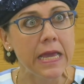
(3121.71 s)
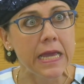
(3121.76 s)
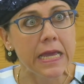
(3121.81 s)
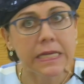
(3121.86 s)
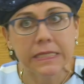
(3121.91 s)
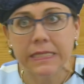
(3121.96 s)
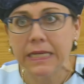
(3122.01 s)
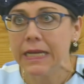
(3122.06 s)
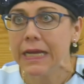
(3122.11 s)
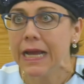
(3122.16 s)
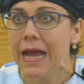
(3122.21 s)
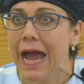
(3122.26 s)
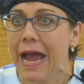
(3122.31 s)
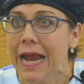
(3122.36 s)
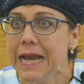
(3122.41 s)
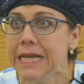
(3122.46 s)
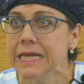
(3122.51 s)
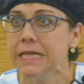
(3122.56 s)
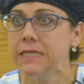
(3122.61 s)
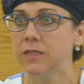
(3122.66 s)
He did a
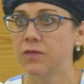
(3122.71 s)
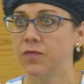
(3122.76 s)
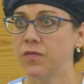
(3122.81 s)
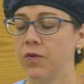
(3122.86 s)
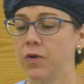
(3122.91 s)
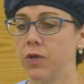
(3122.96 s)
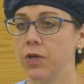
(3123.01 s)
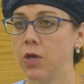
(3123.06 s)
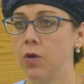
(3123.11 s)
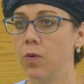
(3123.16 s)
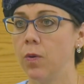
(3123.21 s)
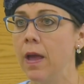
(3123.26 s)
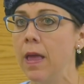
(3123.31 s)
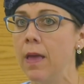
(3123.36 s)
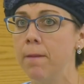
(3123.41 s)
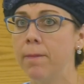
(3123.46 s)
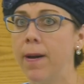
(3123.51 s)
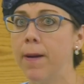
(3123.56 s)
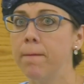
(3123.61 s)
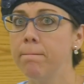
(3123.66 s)
kindness for you.
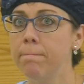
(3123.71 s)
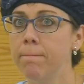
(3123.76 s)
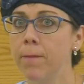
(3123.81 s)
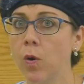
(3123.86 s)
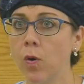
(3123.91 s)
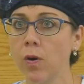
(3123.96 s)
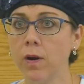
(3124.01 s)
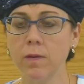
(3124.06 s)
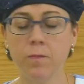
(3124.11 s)
But more